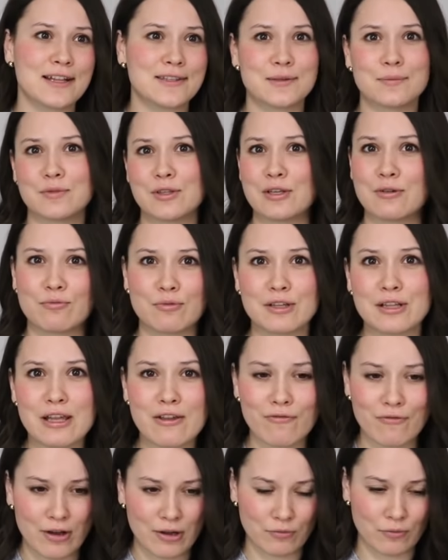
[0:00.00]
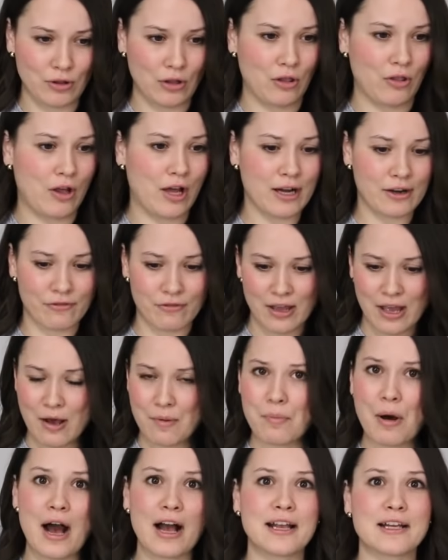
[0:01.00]
and something really fun with a lot of
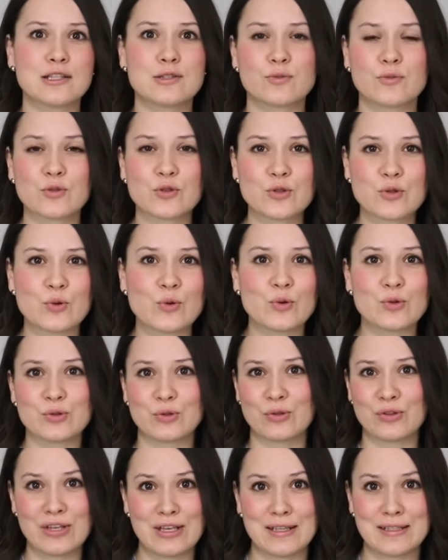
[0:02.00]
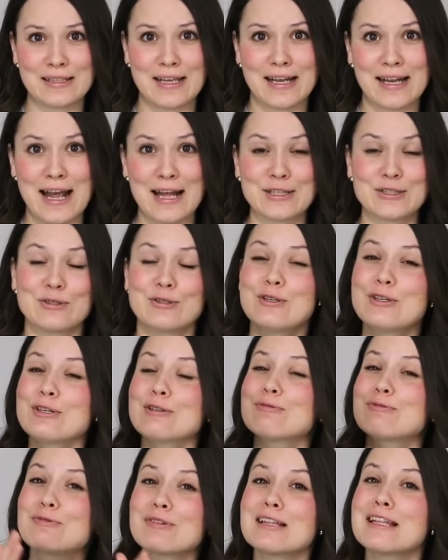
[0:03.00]
pockets for tools or things like that. So you
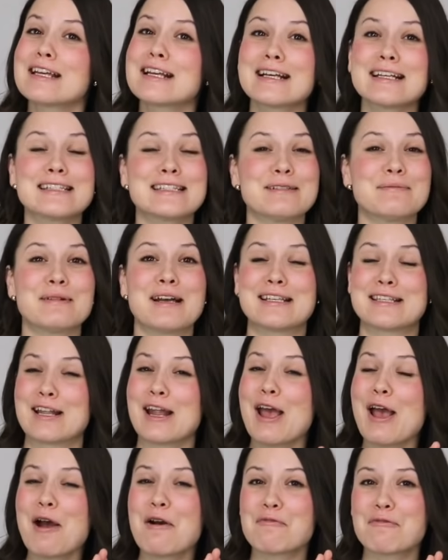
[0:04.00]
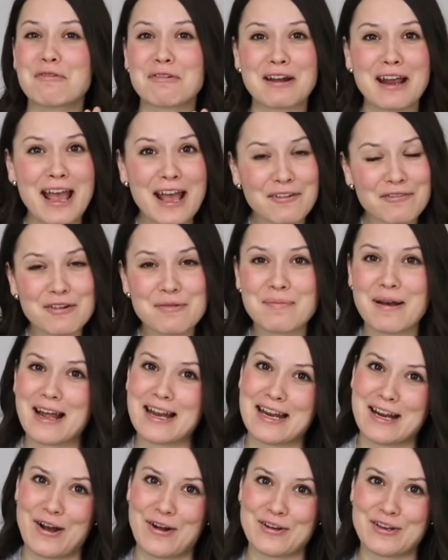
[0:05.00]
can really customize it for
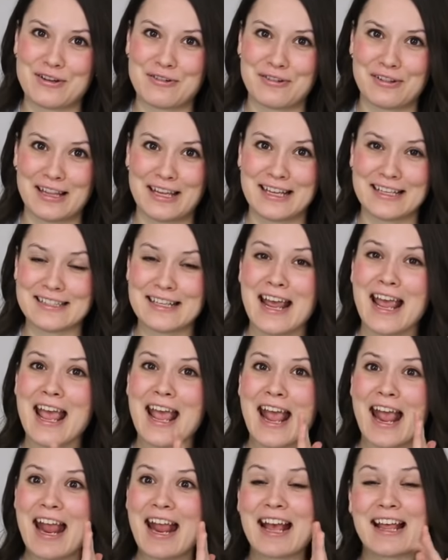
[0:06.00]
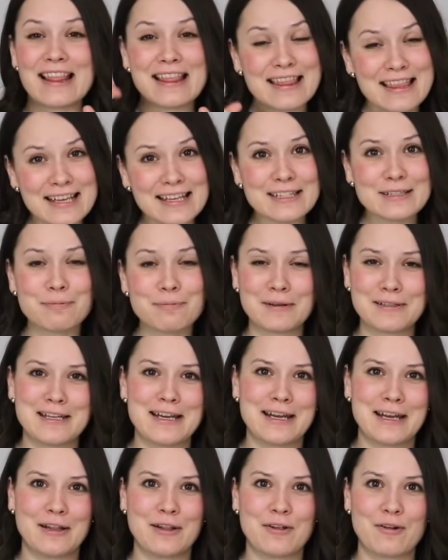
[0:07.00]
everybody on your list. And this
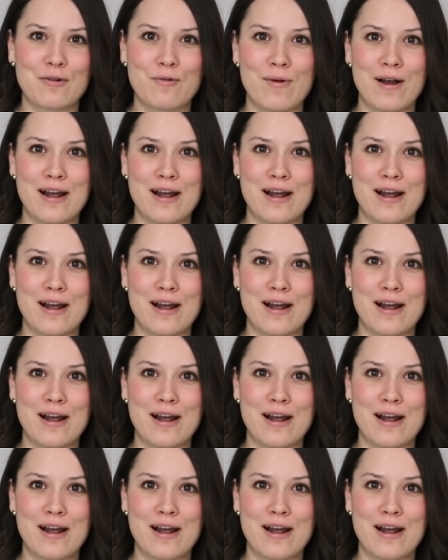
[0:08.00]
particular